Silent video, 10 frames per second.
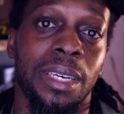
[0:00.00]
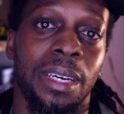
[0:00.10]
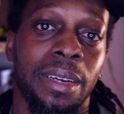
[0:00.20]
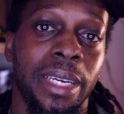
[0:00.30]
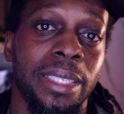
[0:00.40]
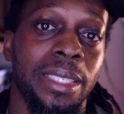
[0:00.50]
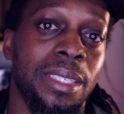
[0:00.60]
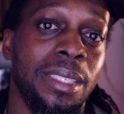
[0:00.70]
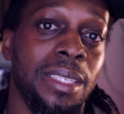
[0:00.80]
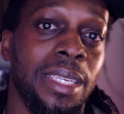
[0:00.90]
Alright,
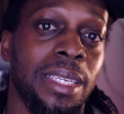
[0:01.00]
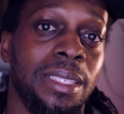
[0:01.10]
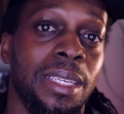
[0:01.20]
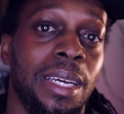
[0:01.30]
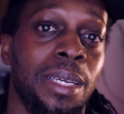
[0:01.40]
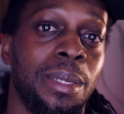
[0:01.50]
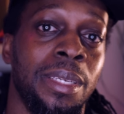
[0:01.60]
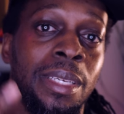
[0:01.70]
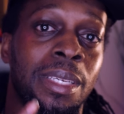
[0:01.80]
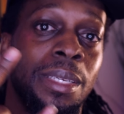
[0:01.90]
until next time.
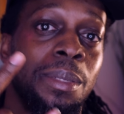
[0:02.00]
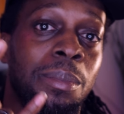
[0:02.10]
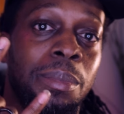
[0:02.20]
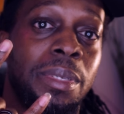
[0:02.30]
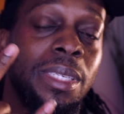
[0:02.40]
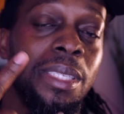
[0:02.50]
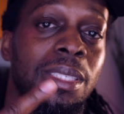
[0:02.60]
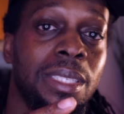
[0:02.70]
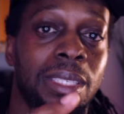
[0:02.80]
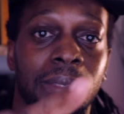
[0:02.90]

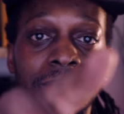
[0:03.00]
Peace.